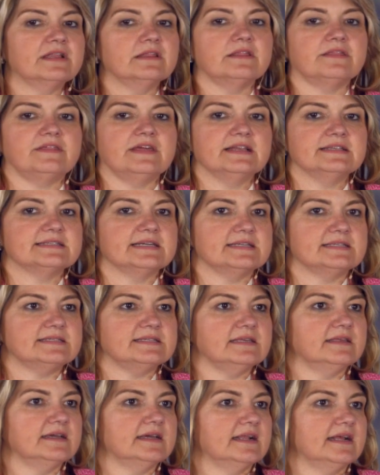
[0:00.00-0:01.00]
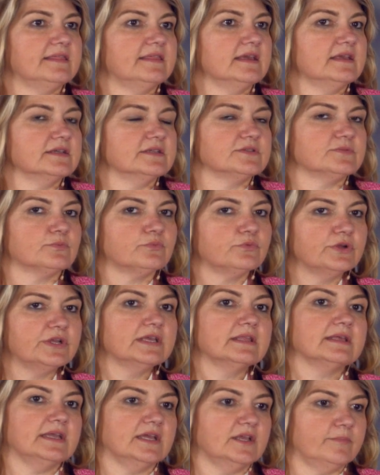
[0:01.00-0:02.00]
of the things I see that I think is
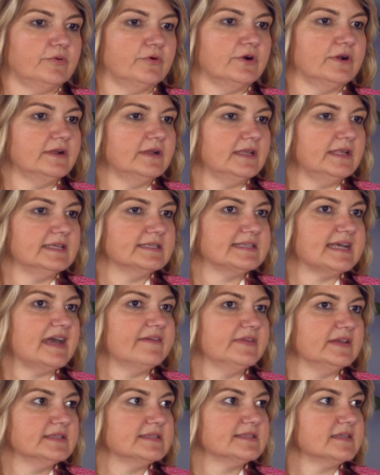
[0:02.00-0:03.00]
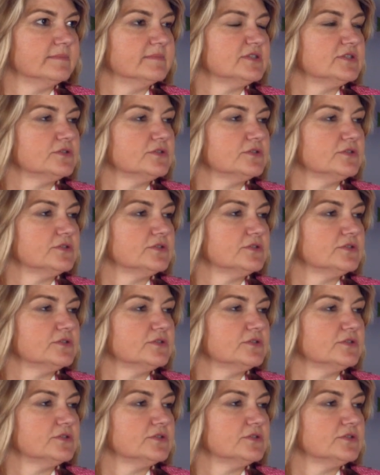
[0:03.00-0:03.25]
really important is having some